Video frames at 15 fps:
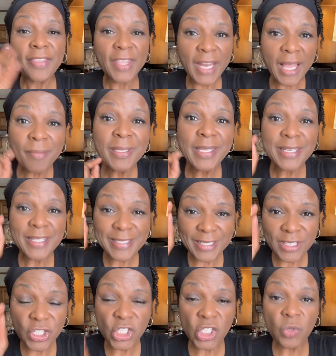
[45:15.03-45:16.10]
Then I'm going to
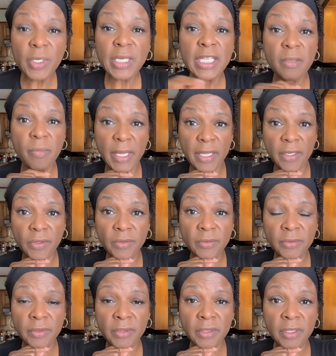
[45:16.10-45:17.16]
send you an
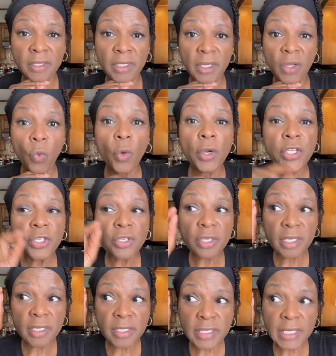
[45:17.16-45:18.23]
email where you're
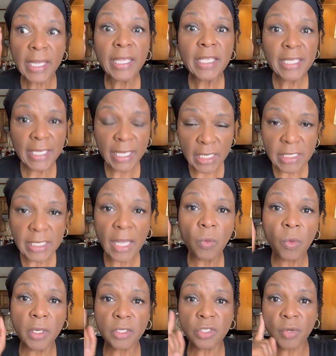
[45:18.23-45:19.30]
going to say, yes, I
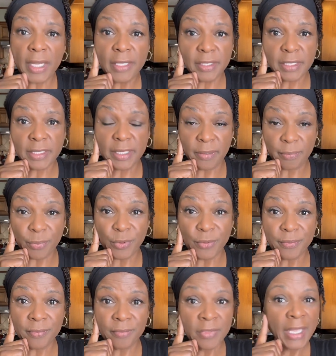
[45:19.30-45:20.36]
want to try the
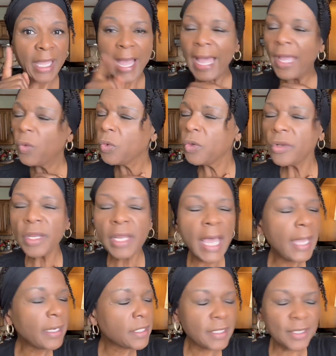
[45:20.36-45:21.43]
sample. I will
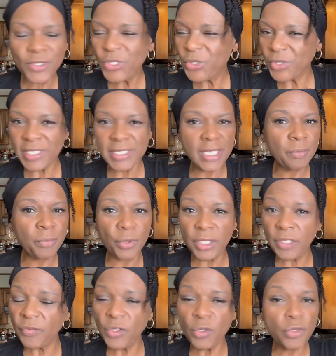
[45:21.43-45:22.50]
not send you a sample
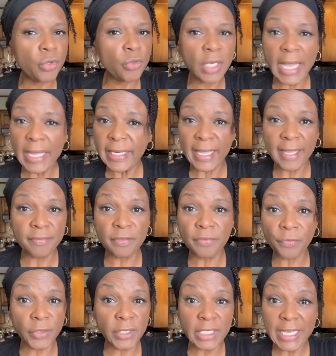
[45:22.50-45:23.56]
if you do not have a
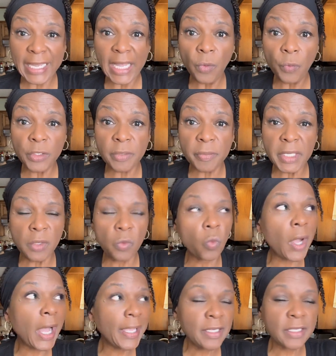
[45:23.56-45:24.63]
free account with me.
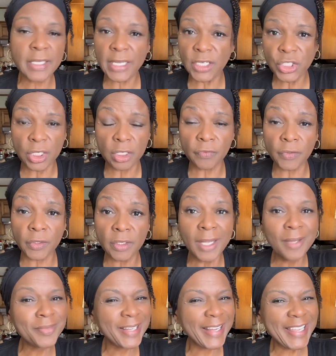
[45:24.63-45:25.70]
Why is that,
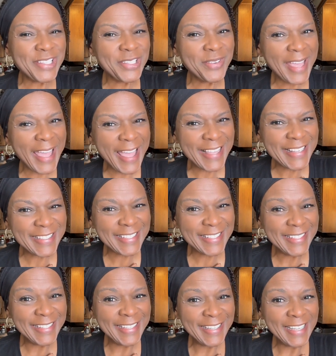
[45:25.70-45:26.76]
Jennifer? I'm glad you asked.